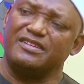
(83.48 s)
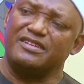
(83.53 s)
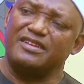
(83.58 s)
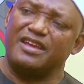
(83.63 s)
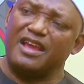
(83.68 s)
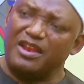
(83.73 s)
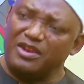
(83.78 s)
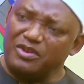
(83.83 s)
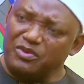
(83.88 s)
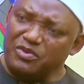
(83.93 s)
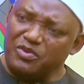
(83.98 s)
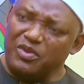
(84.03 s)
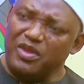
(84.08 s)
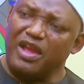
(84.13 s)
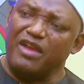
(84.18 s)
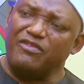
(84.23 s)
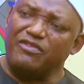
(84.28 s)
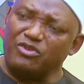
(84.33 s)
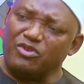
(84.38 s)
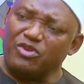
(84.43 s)
And we
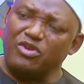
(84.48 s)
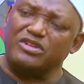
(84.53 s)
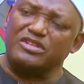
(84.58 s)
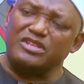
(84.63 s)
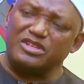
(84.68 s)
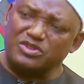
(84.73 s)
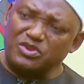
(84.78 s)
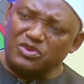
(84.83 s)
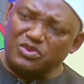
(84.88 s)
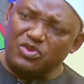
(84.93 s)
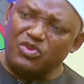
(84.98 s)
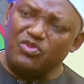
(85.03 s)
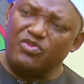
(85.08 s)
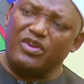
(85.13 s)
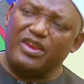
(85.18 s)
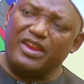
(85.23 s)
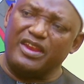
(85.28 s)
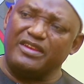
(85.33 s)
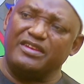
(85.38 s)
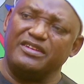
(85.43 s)
have a consensus
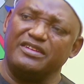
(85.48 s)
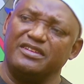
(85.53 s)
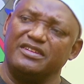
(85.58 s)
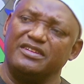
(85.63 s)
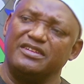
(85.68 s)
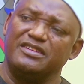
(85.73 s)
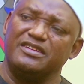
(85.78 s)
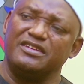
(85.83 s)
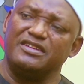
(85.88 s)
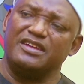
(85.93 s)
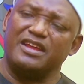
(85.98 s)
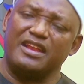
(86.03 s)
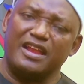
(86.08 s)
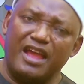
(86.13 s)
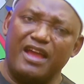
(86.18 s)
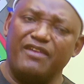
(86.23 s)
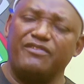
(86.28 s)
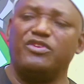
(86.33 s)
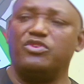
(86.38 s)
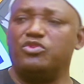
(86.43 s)
over it and
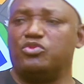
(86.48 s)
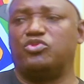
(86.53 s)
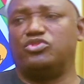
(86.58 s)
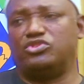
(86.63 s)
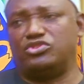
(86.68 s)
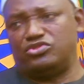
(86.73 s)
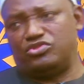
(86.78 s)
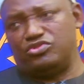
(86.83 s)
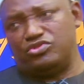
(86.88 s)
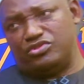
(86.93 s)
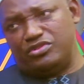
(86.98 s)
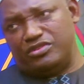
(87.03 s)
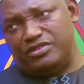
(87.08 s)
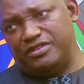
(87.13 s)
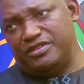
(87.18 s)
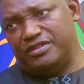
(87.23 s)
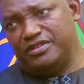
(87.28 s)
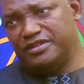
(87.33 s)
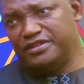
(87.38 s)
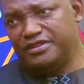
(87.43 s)
have a new constitution.
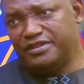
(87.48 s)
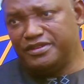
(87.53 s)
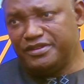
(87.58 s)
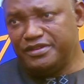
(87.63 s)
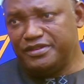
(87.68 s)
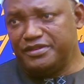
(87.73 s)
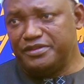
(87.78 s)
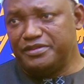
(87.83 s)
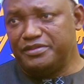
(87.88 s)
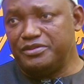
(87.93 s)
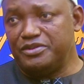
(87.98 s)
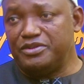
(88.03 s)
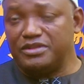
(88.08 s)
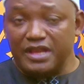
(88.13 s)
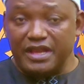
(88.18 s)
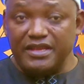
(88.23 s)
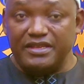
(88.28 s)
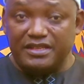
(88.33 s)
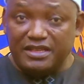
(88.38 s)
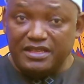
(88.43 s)
Because
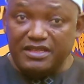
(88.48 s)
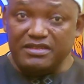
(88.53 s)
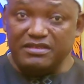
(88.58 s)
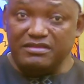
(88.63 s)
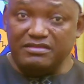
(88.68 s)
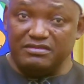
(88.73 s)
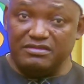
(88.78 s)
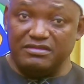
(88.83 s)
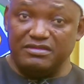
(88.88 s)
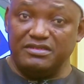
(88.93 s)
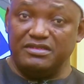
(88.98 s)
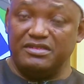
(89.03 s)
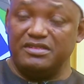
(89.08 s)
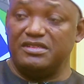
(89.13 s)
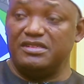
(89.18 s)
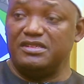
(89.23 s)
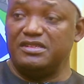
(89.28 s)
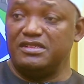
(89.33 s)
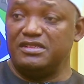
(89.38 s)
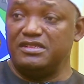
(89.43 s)
I think
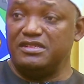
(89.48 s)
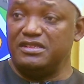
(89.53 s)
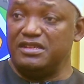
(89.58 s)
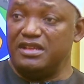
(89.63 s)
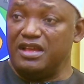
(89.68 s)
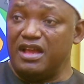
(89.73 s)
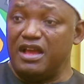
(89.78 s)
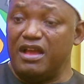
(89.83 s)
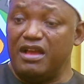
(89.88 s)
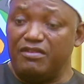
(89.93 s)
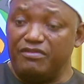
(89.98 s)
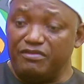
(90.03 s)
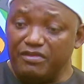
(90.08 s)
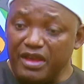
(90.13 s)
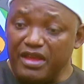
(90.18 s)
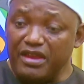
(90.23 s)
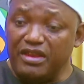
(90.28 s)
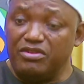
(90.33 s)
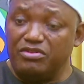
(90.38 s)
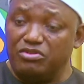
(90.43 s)
there are
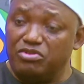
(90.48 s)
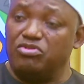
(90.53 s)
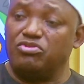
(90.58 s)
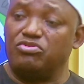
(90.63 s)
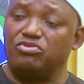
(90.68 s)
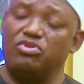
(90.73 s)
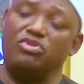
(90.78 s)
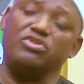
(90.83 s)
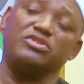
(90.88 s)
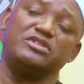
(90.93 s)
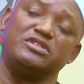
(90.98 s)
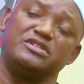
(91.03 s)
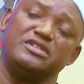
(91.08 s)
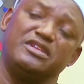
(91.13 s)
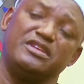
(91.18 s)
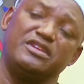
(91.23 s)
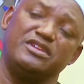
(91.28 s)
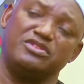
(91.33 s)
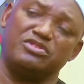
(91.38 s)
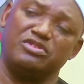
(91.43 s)
very good clauses
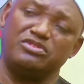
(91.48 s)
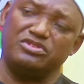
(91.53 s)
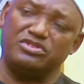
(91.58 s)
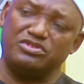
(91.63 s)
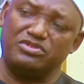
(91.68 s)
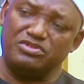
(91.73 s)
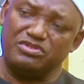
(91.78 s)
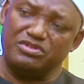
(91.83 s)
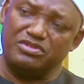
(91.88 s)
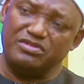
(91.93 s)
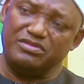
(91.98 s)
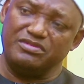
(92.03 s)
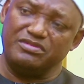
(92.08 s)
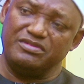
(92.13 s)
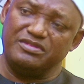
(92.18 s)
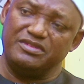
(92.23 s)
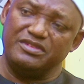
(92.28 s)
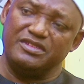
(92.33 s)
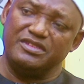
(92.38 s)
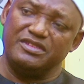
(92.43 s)
in this constitution.
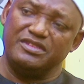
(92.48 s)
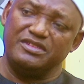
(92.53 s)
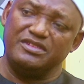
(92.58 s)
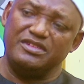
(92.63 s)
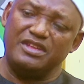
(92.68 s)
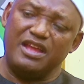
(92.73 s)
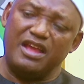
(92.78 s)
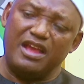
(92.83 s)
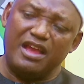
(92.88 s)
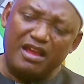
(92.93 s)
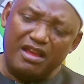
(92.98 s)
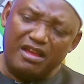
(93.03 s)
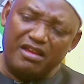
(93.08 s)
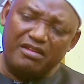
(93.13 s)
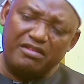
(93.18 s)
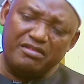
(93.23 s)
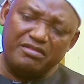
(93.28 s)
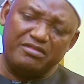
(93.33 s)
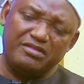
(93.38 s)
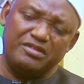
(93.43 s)
There are
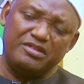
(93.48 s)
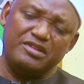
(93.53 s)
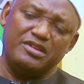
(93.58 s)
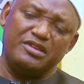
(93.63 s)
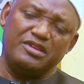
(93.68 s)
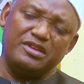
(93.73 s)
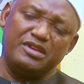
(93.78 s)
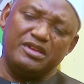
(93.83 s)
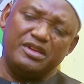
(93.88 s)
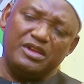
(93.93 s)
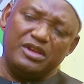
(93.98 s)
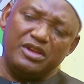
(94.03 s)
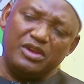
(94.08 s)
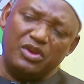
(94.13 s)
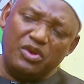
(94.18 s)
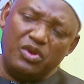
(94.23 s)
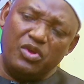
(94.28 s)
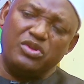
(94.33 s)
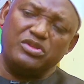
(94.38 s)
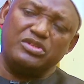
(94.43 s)

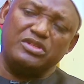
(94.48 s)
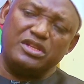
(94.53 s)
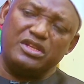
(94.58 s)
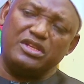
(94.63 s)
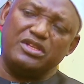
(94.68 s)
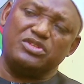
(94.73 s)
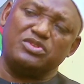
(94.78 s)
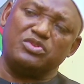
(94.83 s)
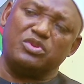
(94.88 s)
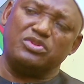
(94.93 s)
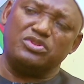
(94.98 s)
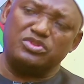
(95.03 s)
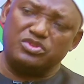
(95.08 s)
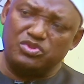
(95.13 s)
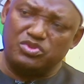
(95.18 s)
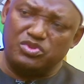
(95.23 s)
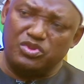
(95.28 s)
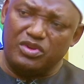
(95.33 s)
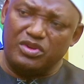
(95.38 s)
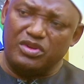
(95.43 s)
laws in this
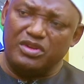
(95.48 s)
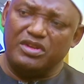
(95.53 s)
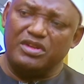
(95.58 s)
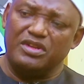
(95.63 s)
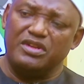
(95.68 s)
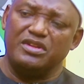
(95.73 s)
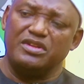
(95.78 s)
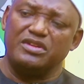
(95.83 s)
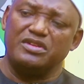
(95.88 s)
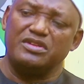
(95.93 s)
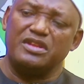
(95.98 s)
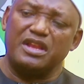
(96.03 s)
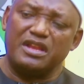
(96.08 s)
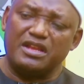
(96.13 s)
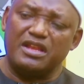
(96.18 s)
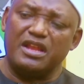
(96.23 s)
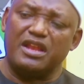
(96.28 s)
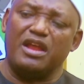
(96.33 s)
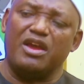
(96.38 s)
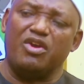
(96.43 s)
constitution that
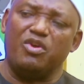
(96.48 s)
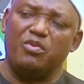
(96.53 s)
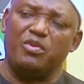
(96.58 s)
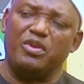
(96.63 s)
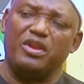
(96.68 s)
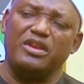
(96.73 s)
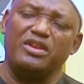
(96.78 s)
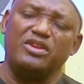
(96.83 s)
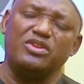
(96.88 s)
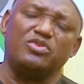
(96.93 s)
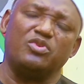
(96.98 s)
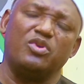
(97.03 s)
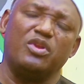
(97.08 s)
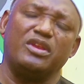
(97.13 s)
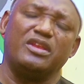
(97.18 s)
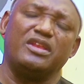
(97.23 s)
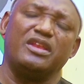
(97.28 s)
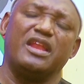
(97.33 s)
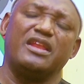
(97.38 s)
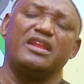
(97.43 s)
can accommodate this
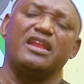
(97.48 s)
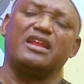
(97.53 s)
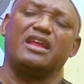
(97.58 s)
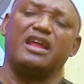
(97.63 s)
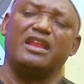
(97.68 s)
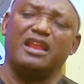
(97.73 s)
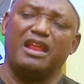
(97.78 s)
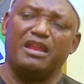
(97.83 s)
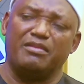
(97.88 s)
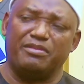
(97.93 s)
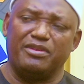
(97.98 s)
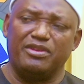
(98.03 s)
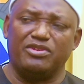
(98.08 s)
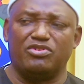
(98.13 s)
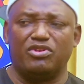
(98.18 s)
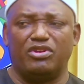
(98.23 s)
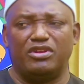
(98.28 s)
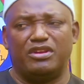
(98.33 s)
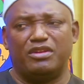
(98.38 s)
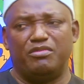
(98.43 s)
country and that can help this
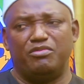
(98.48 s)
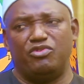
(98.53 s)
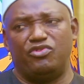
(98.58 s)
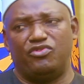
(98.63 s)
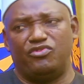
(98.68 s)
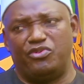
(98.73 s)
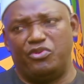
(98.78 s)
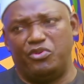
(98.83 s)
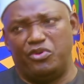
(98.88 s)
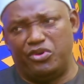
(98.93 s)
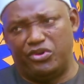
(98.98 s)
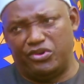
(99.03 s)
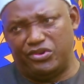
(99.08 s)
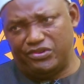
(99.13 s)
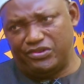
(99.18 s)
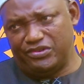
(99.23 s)
country move forward.